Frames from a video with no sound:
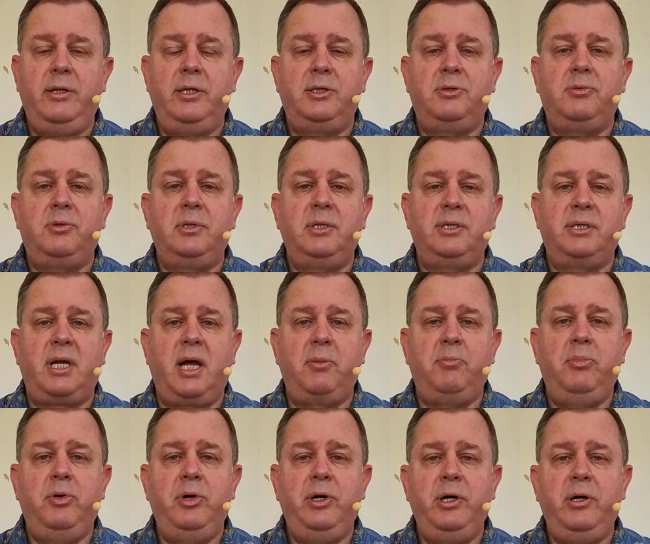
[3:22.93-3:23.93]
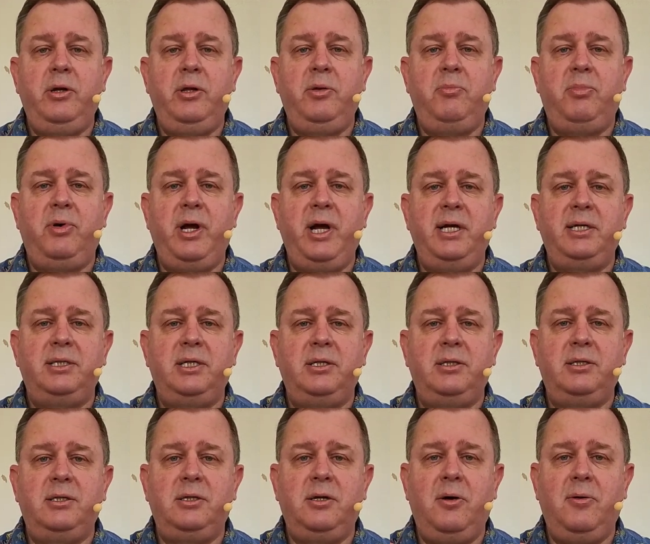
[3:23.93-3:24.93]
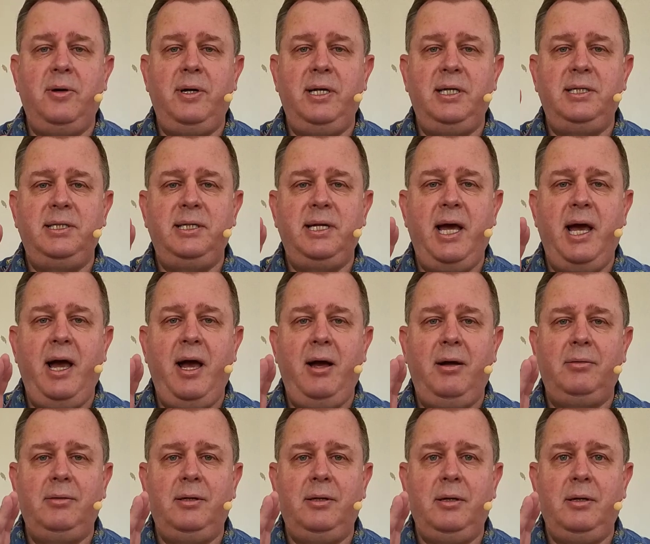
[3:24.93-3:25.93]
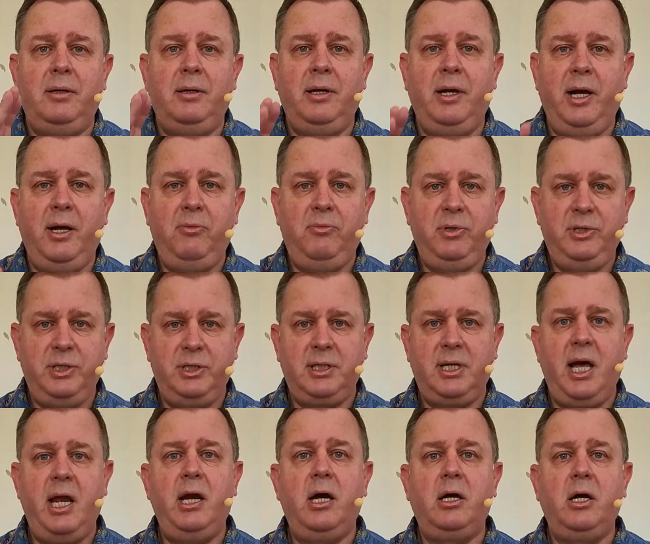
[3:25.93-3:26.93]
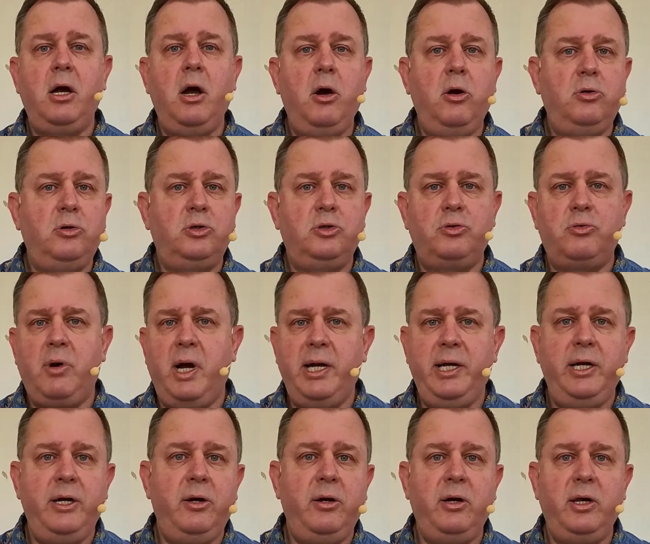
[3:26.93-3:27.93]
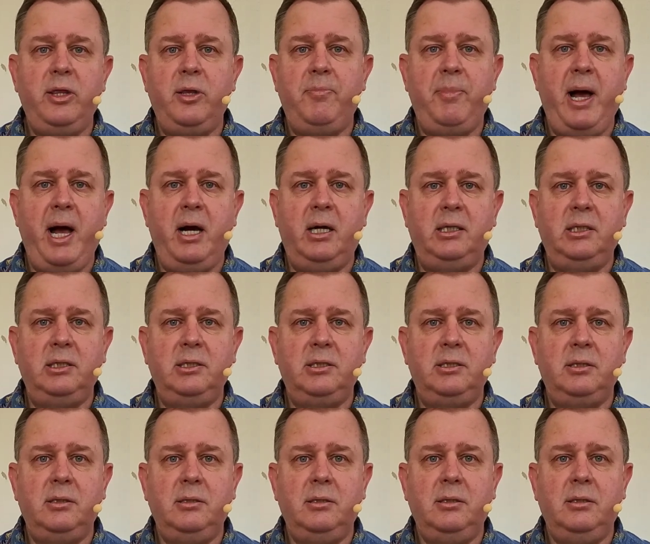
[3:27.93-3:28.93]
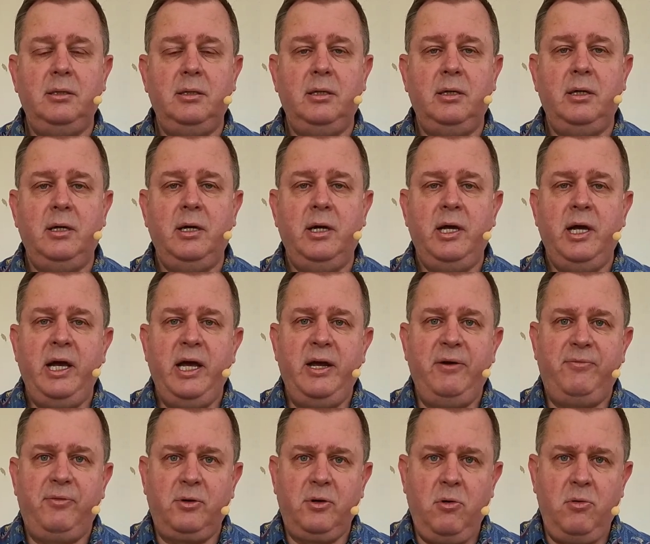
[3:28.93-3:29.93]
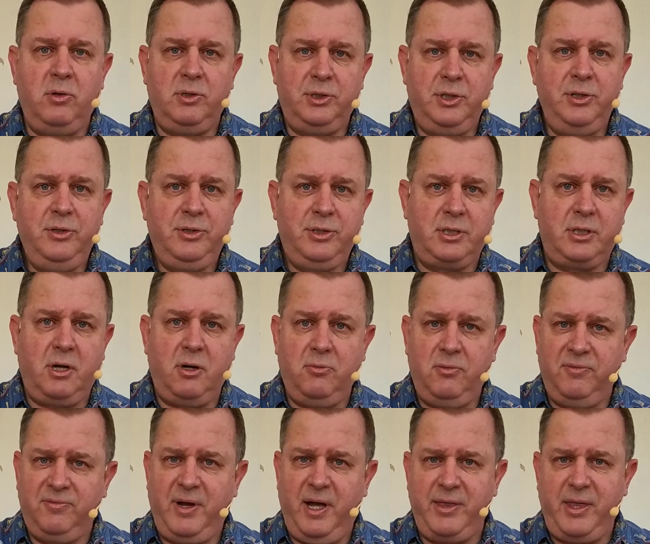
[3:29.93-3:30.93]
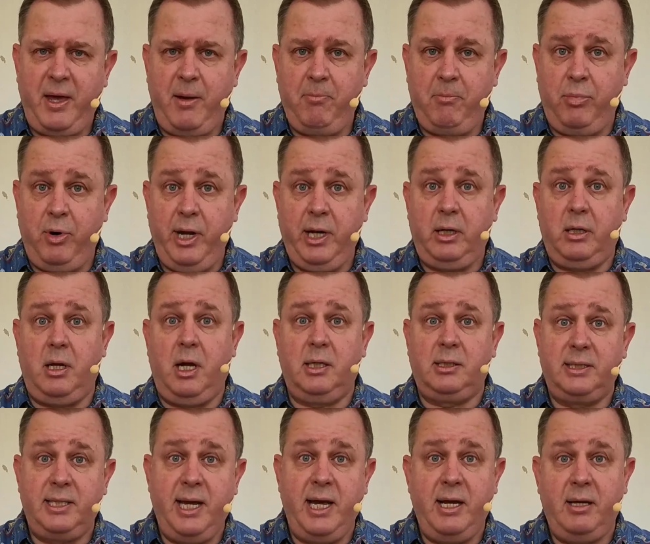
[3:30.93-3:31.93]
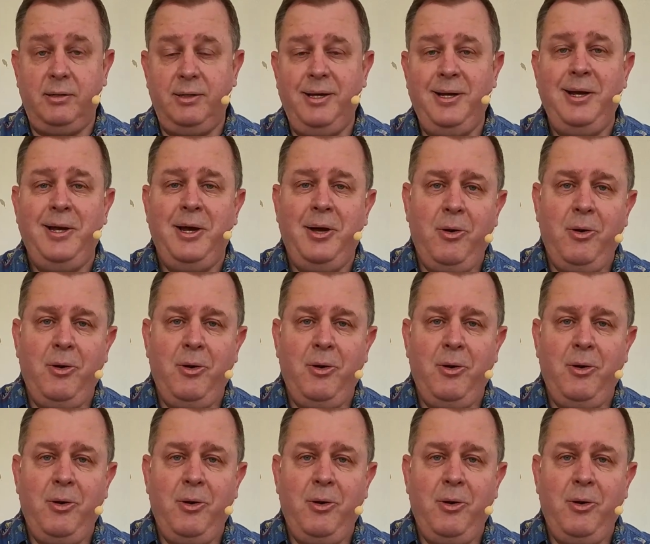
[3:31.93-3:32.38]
This is like putting on the brakes and slowing us down. And we just kind of coast right here in the balance. If we're going too slow, we've got that brake locked down.